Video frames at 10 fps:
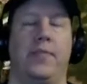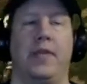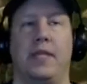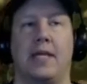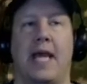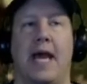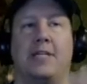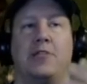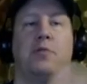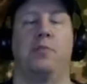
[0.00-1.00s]
the
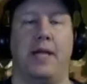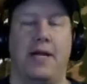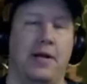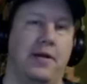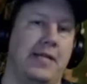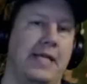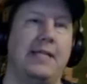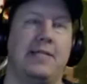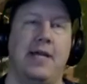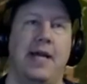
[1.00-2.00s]
casual player
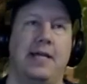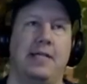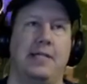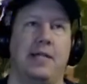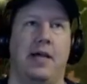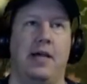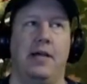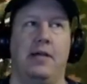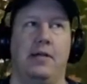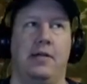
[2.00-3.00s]
these days,
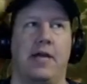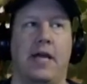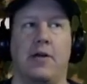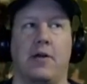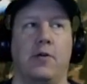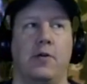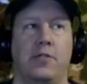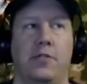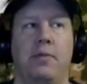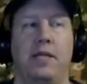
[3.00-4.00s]
and they are going
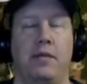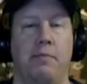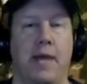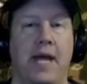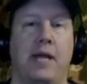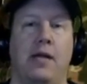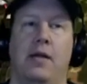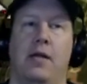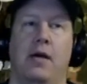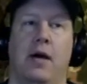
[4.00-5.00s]
to be the
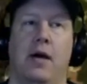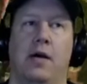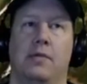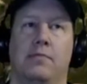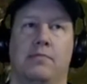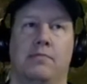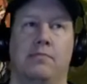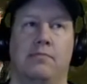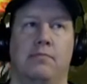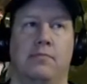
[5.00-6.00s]
main uh,
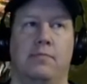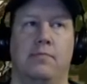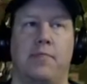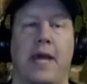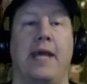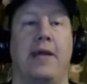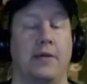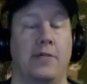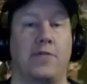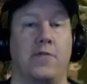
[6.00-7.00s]

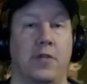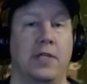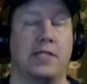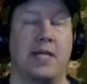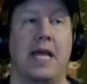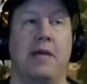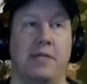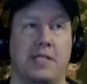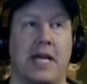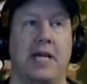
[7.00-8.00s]
payers for this game
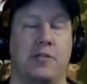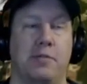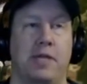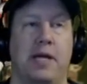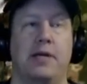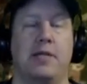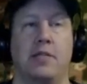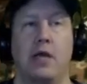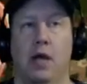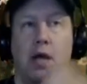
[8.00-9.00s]
as casual
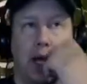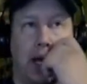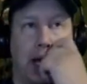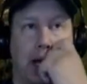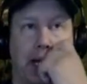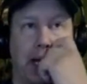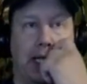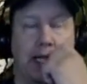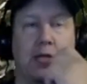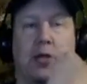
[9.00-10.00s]
players uh,
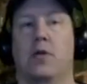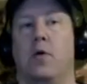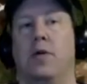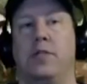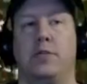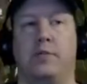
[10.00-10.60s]
they're going to